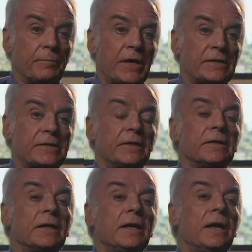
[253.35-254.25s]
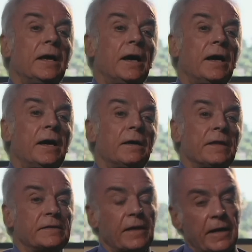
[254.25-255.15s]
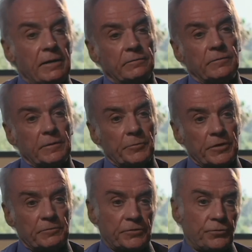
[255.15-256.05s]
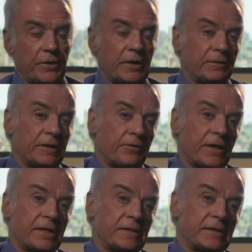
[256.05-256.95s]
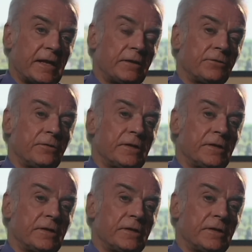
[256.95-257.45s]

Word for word: the boxing, they say, oh, I'm going to swing, and the other guy says, I'll do